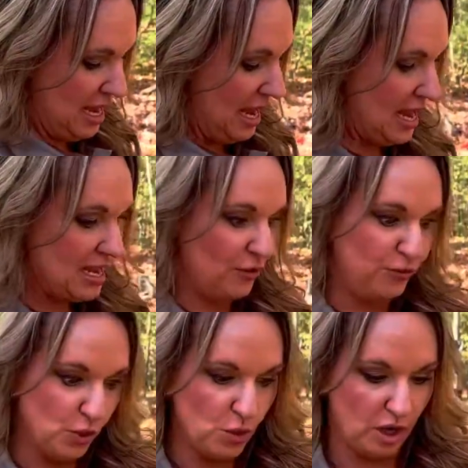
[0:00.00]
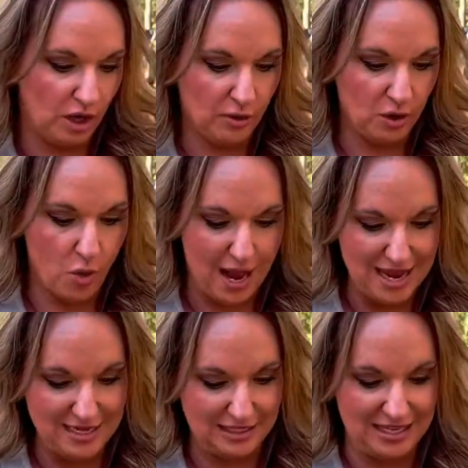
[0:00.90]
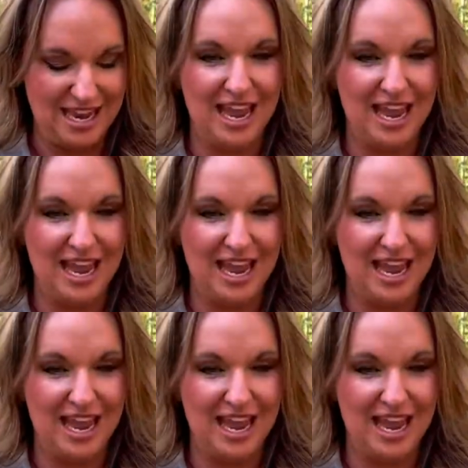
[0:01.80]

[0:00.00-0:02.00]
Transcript: hitting the floor quite easily,